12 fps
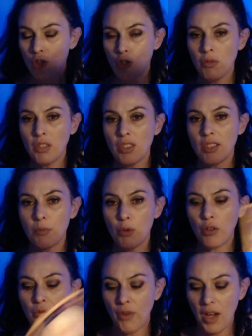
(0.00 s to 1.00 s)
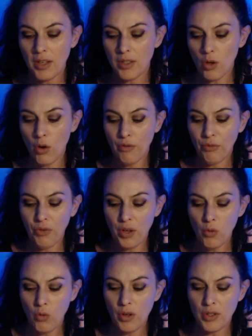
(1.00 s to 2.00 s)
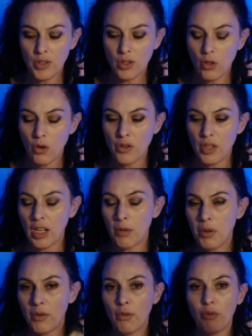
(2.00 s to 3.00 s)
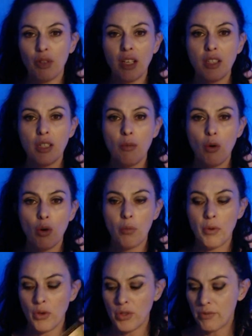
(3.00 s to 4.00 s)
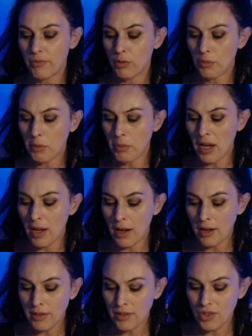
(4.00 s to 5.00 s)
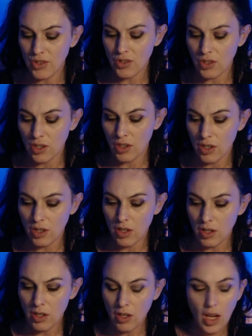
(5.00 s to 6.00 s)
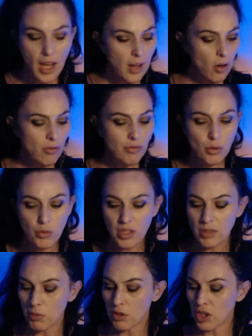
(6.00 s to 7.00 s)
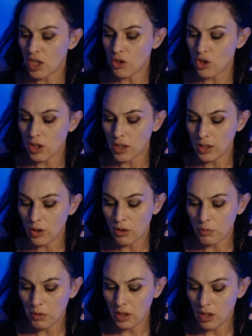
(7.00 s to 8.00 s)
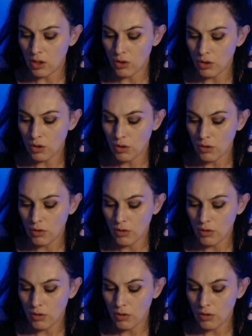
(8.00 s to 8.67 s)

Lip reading: During this moon phase, I feel as though they're going to be reflecting upon a person from the past, and I feel this potentially could be you.